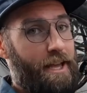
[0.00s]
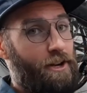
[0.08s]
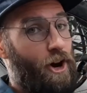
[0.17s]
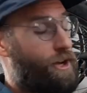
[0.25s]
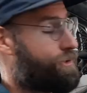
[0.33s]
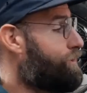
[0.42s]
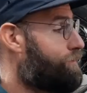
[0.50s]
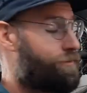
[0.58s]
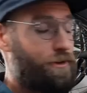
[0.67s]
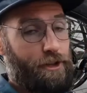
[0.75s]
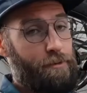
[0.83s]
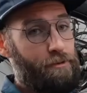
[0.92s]
end also
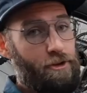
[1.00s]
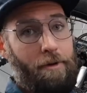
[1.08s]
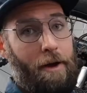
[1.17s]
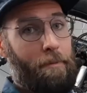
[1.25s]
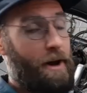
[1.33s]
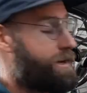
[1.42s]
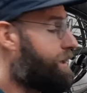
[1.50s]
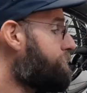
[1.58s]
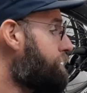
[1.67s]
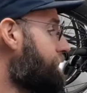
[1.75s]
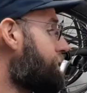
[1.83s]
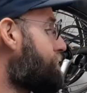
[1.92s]
fully blew my mind.
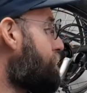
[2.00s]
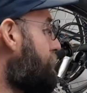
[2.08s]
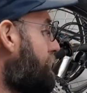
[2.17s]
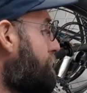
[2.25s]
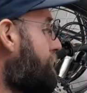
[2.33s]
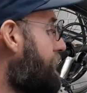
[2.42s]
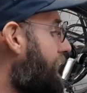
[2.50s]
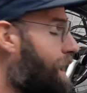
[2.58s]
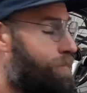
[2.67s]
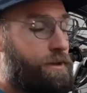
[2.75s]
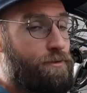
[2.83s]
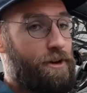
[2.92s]
I've been really, really
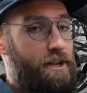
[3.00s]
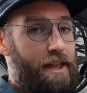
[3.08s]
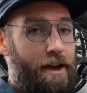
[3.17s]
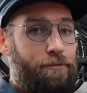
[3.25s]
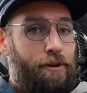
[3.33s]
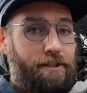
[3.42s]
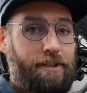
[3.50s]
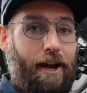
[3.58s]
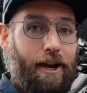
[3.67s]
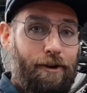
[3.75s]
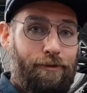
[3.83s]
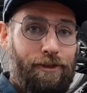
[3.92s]
happy running that front
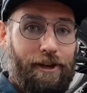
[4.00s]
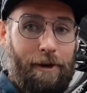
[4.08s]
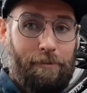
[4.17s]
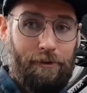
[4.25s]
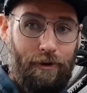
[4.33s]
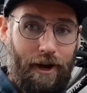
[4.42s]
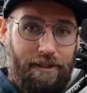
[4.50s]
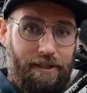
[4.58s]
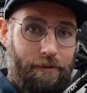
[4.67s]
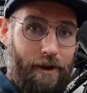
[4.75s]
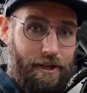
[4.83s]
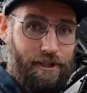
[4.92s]
tire for the couple of rides that
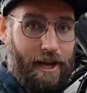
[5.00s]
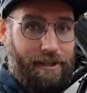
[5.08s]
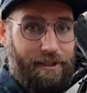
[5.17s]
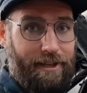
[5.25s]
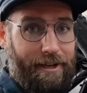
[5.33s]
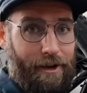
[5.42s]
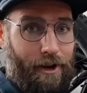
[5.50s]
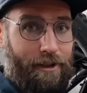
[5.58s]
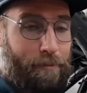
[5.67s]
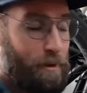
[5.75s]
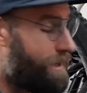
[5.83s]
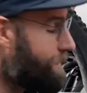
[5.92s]
I've had a chance to get out on
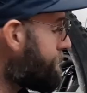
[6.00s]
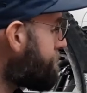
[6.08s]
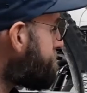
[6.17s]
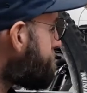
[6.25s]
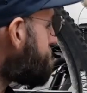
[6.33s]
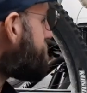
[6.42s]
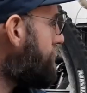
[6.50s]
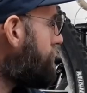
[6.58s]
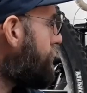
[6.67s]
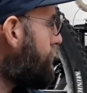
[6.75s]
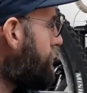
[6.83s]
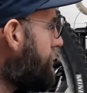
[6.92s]
the bike.
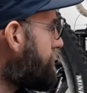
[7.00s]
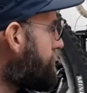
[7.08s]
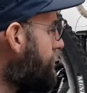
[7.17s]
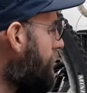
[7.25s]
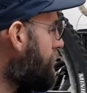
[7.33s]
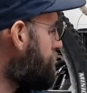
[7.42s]
So let's talk